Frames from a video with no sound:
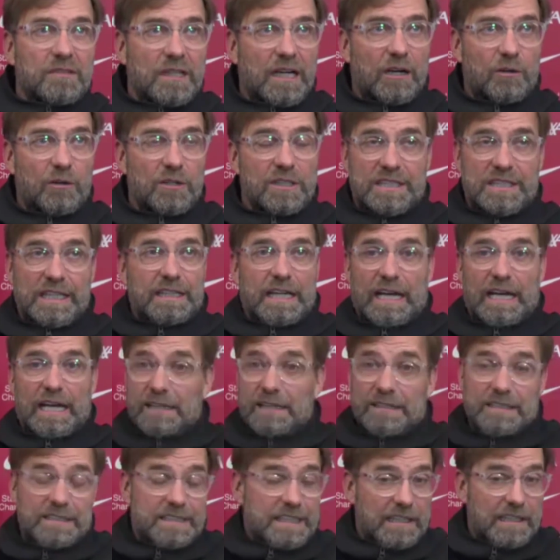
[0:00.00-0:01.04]
How I said,
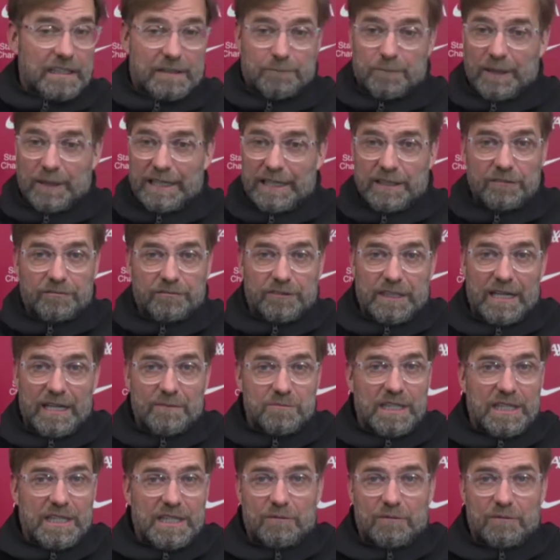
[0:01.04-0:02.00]
it plenty of times.